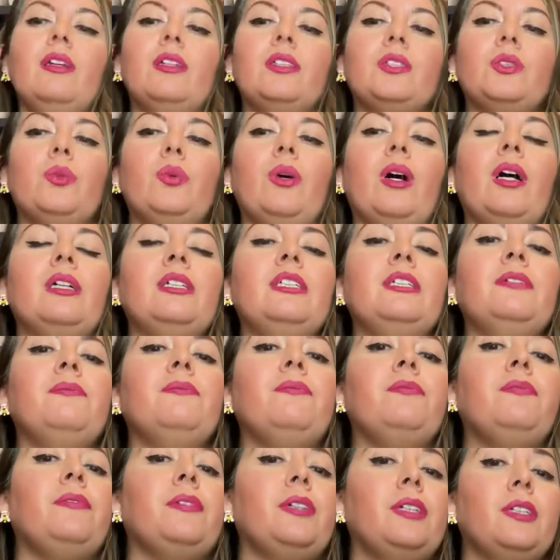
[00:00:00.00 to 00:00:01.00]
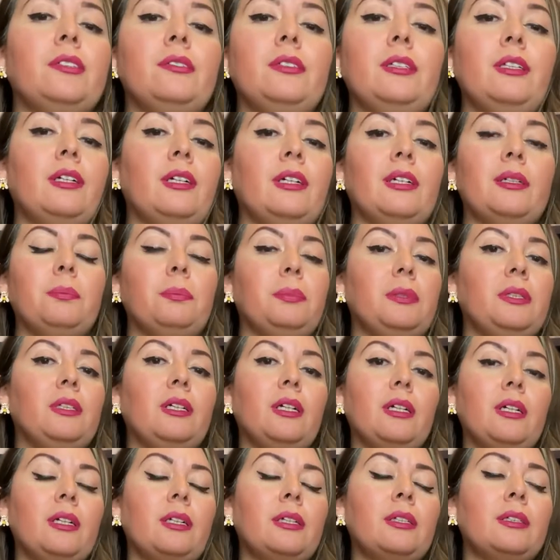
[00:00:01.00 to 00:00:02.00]
So I am very happy,
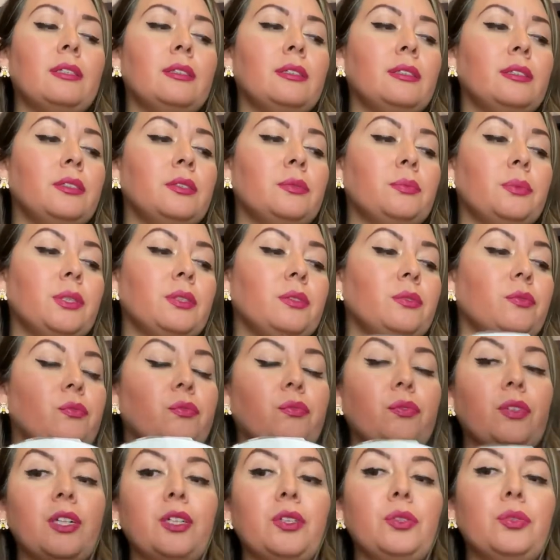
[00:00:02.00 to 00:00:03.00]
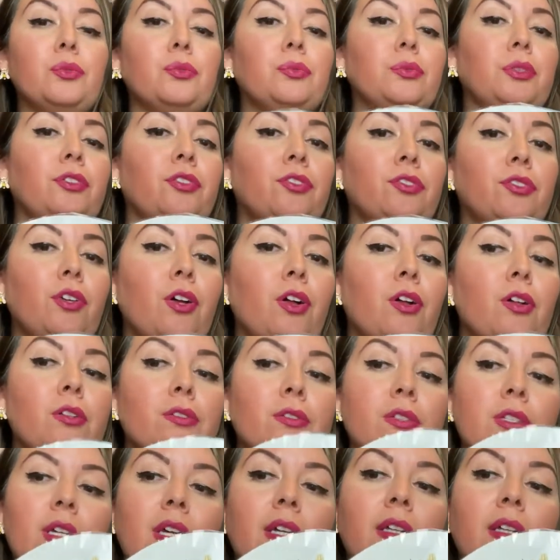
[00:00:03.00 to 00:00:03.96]
guys, with the final result.